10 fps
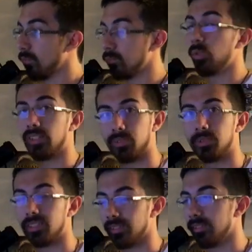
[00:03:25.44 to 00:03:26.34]
One of the
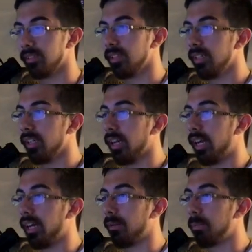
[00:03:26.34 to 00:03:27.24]
reasons.
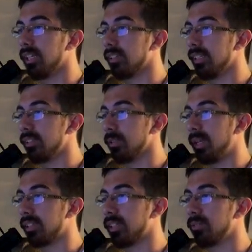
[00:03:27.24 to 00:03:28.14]
Uh, Baylor interim
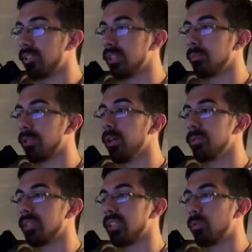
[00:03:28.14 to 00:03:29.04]
head coach Jim Grobe
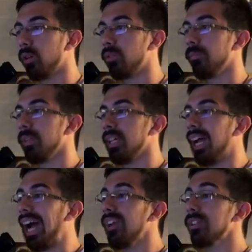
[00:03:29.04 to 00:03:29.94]
said, quote,
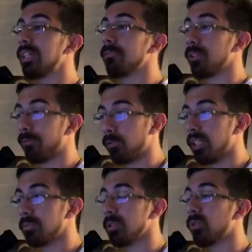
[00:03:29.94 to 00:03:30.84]
I don't care if you're a
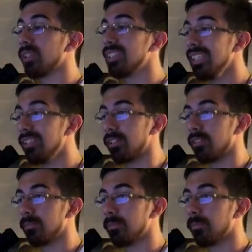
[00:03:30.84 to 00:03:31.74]
freshman or a senior.
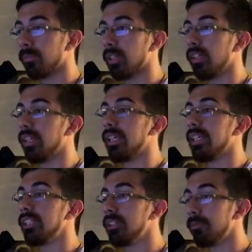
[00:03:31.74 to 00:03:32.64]

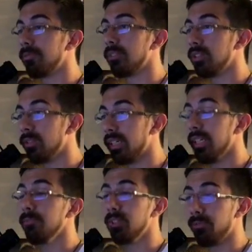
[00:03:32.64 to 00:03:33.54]
If, you,
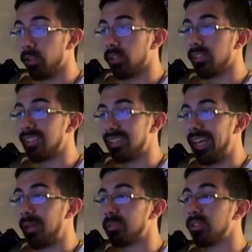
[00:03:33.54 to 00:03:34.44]
if you've earned the
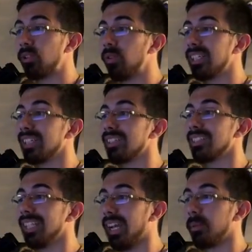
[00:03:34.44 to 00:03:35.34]
snaps, you're going to get the
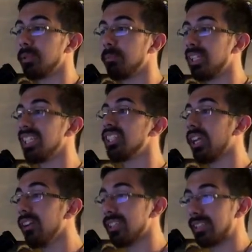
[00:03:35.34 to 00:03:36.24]
snaps. But in
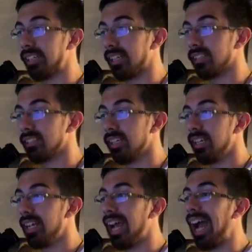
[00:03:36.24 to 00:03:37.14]
Jarrett's case,
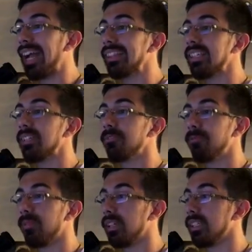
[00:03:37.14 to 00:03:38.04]
I think if
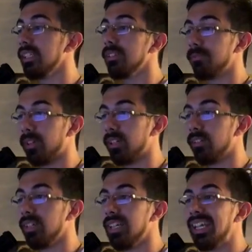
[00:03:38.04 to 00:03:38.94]
he's
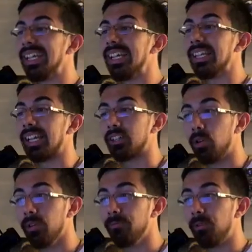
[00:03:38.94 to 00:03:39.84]
felt like
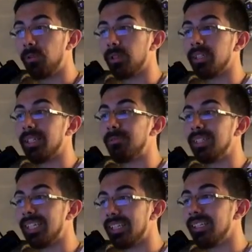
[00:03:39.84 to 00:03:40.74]
going forward, if
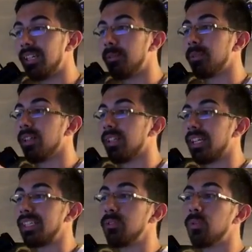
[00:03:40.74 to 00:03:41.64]
he ended up
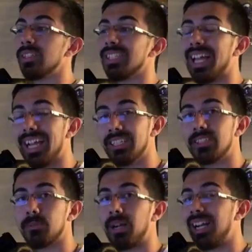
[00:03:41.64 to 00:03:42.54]
like he was last
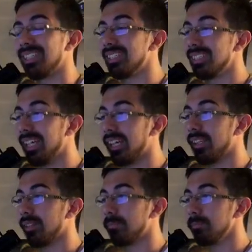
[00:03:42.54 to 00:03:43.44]
year behind
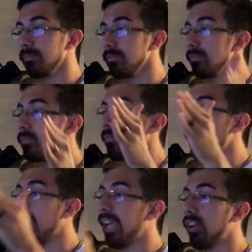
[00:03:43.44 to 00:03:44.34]
Seth
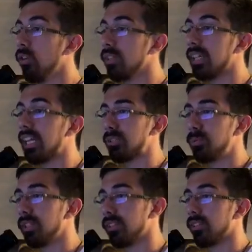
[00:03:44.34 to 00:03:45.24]
and only got
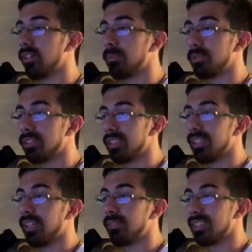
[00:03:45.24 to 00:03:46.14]
20, 30%
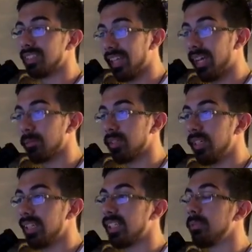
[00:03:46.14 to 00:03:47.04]
of the snaps,
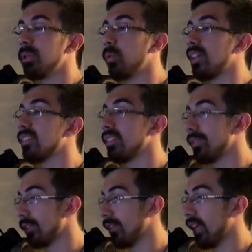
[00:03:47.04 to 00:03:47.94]
then he'd be wasting a
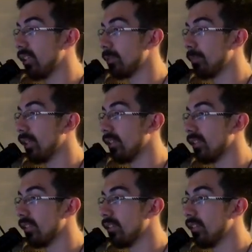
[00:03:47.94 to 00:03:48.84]
year of eligibility.
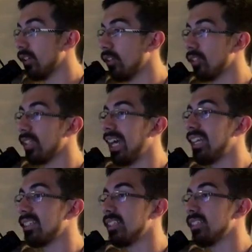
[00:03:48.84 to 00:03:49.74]
So that
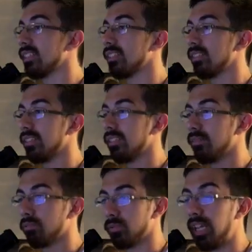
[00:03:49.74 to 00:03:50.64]
is his
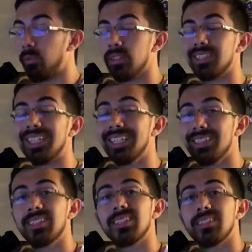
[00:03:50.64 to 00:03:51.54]
that was
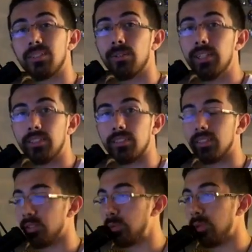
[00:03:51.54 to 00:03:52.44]
his consideration,
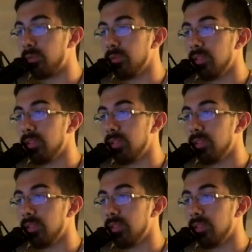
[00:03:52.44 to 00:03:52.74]
end quote.